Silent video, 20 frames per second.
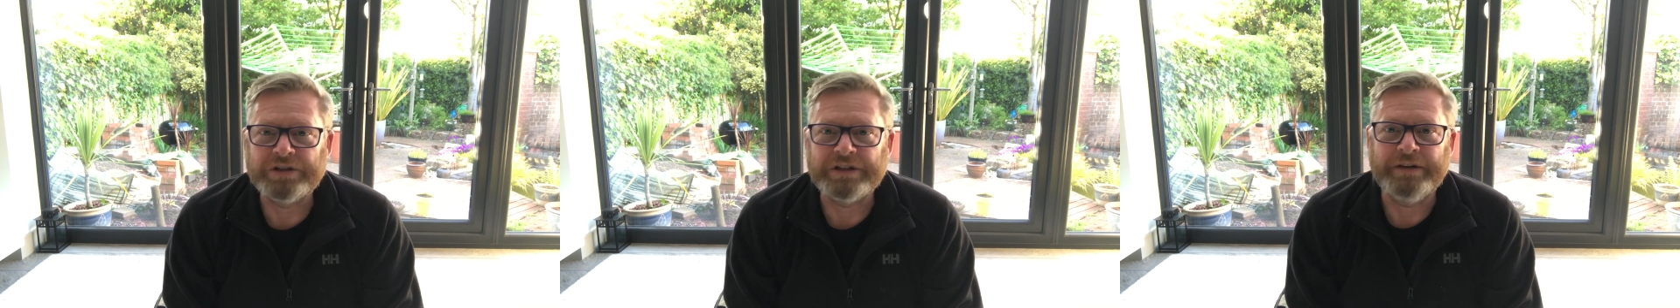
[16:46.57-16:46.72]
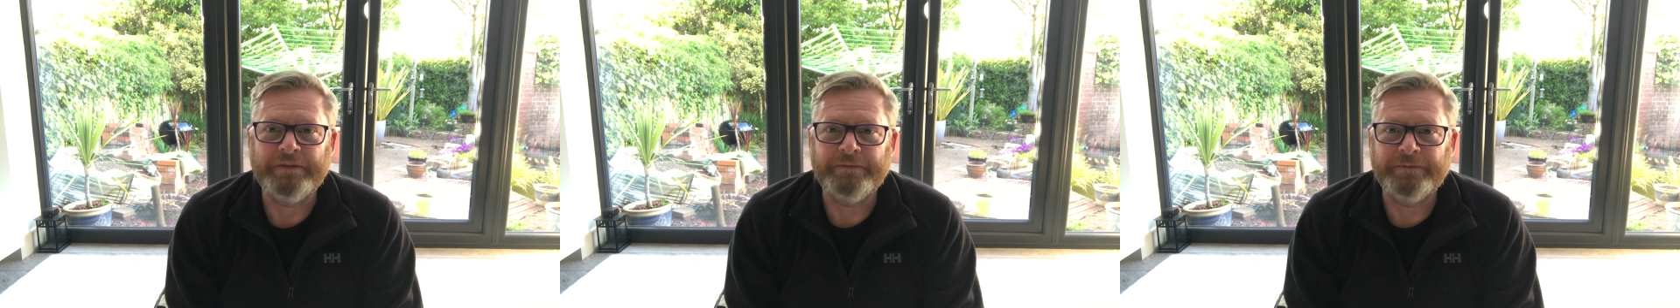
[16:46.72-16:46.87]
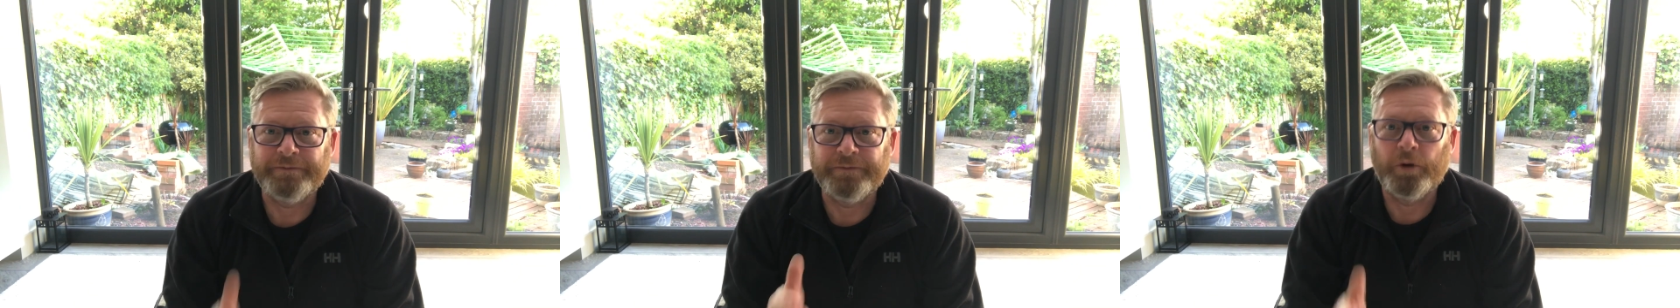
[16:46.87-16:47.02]

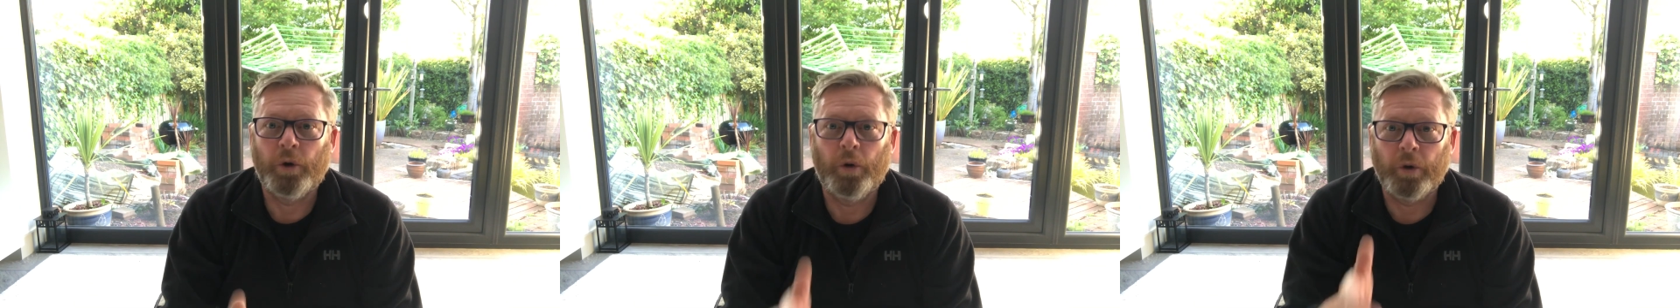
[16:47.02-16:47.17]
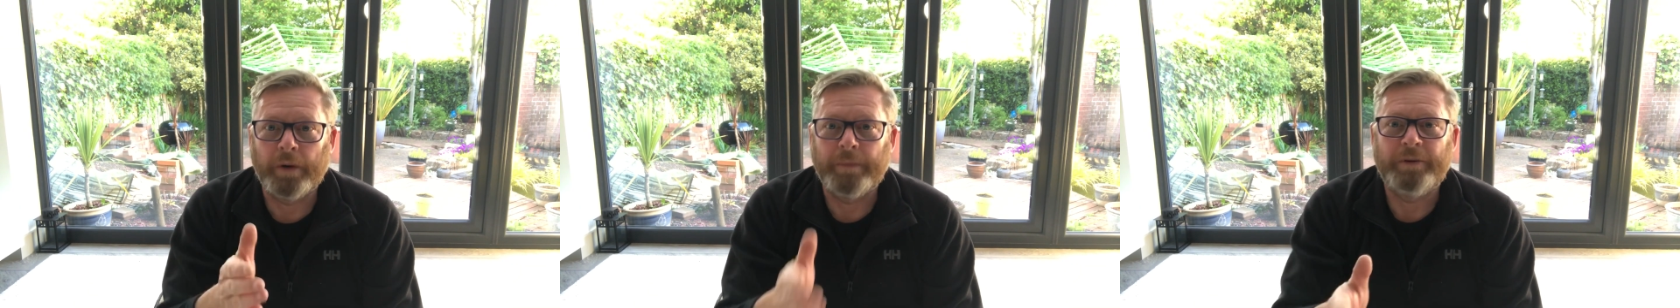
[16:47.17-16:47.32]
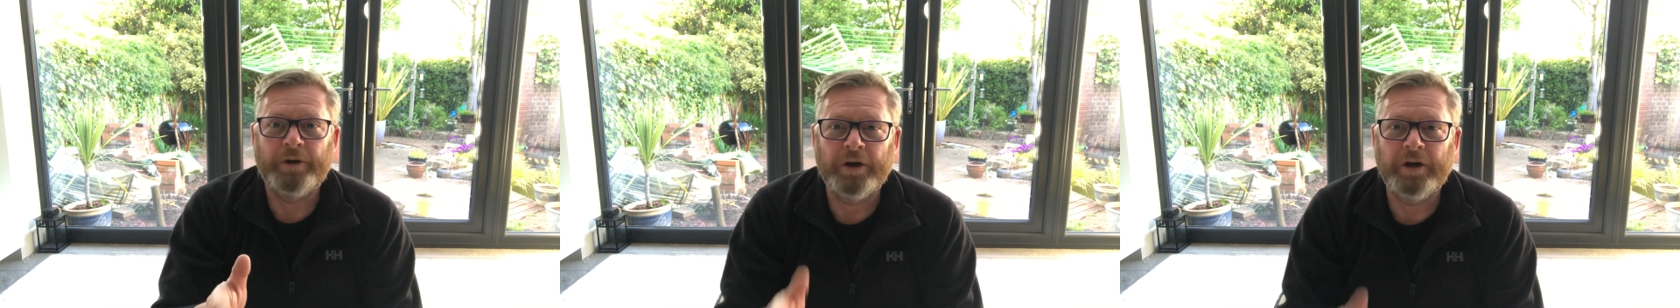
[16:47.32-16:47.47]
it
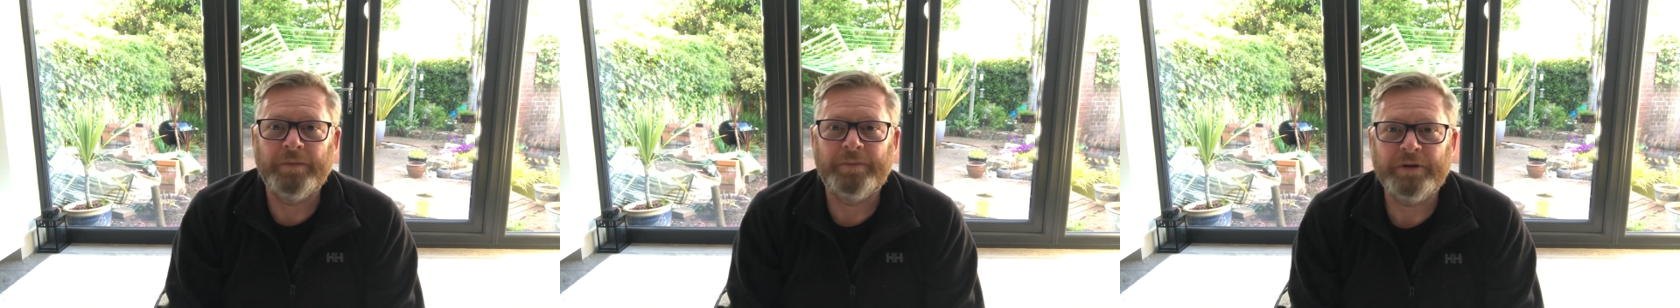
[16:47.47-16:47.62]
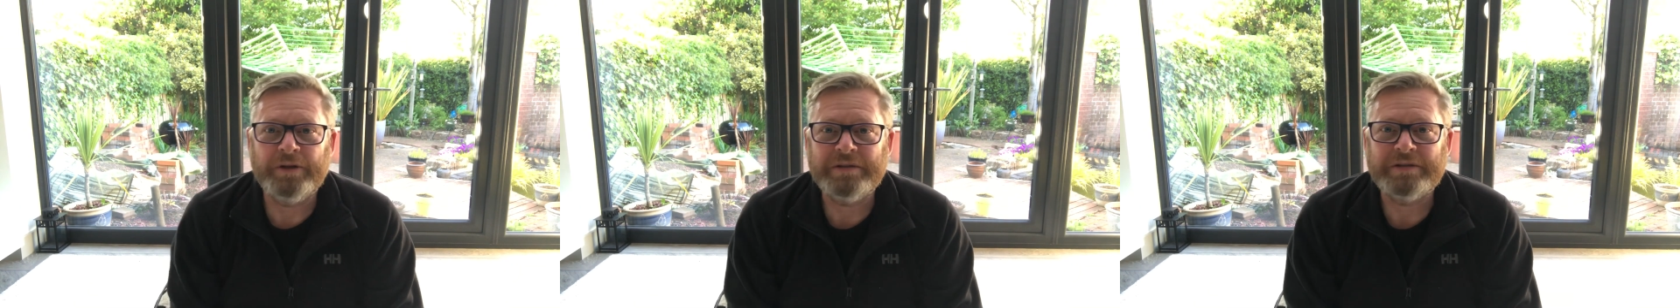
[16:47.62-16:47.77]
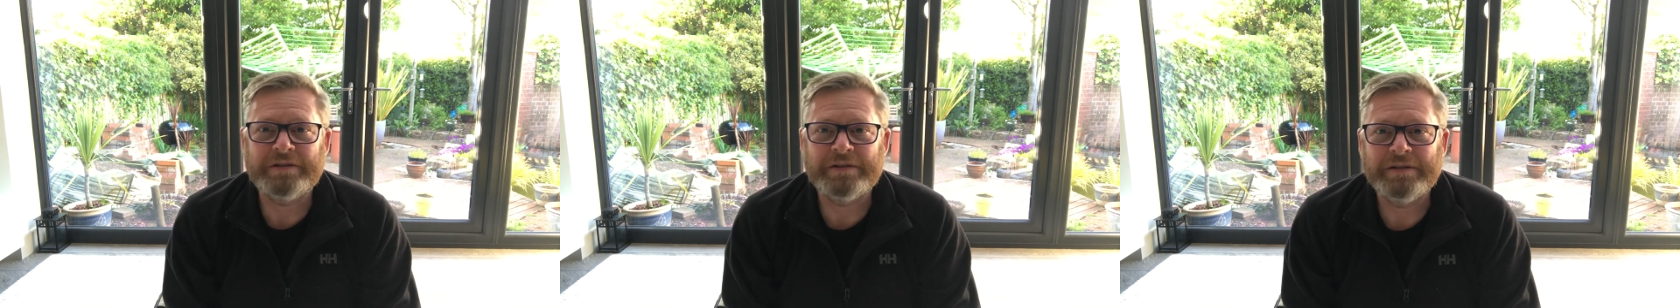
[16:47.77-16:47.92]
for a
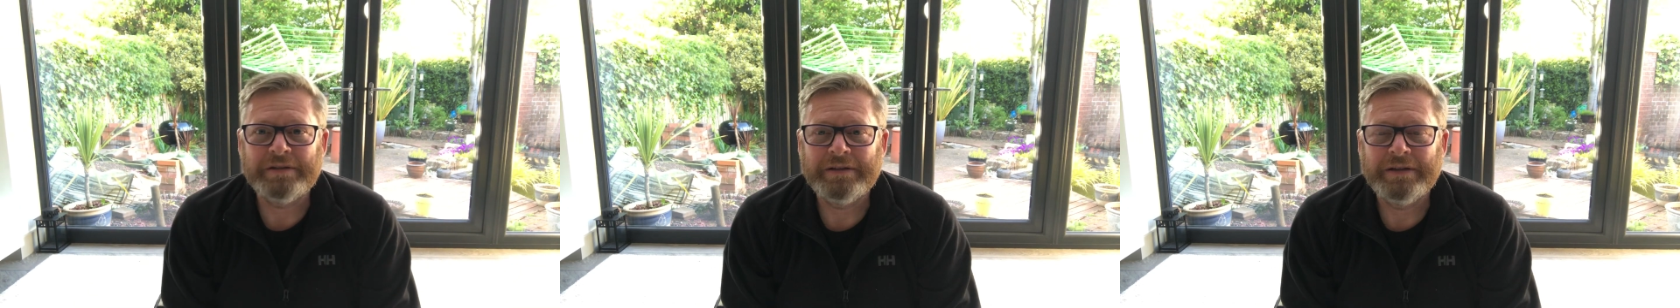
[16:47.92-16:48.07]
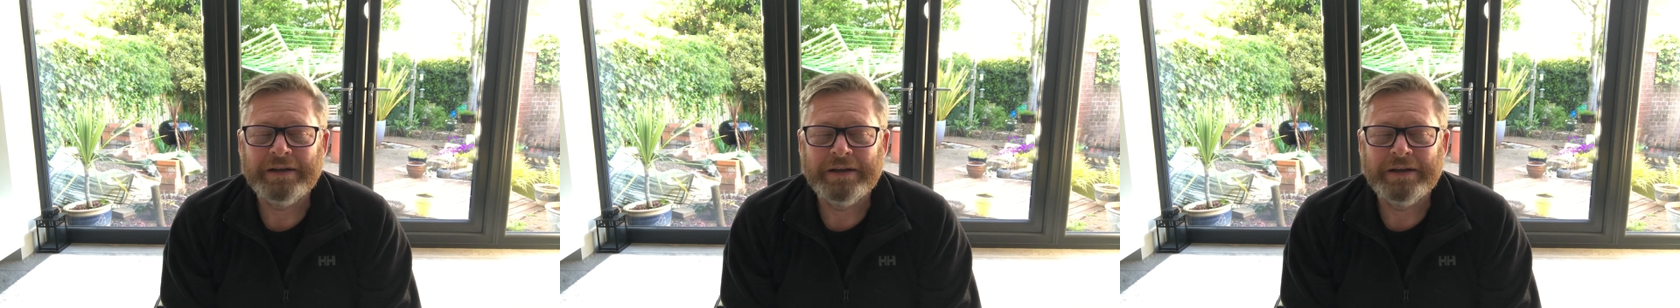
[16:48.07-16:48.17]
purpose.